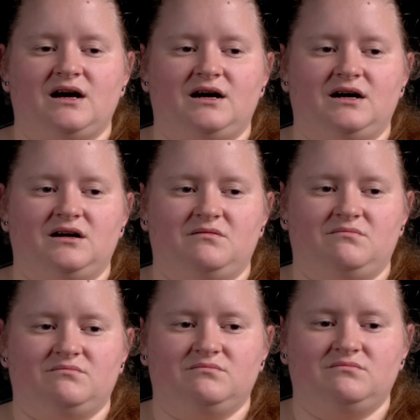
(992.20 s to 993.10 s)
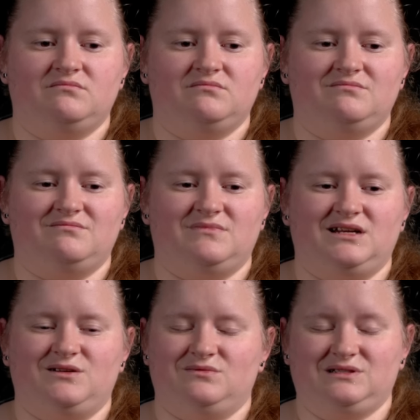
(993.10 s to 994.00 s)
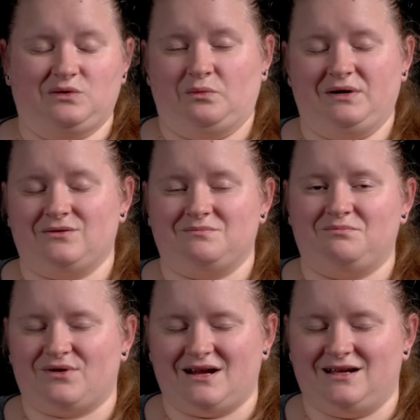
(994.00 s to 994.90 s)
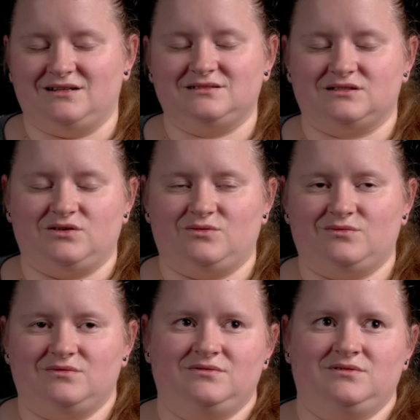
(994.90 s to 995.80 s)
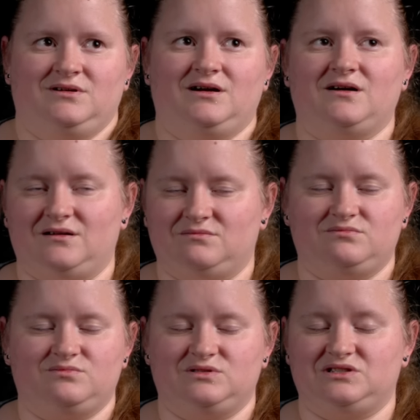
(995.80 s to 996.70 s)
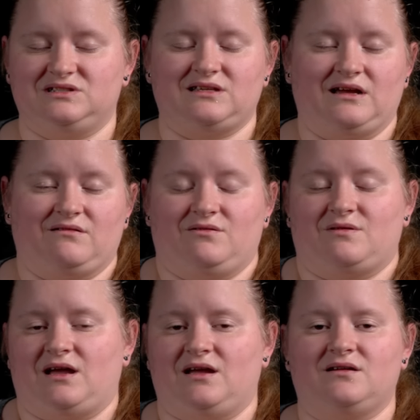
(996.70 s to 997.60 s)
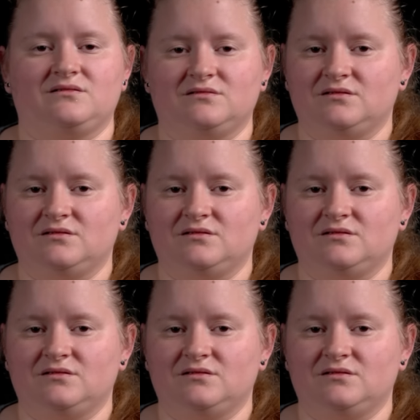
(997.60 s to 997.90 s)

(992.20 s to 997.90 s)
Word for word: And it was a weird brand, so I was just like, okay.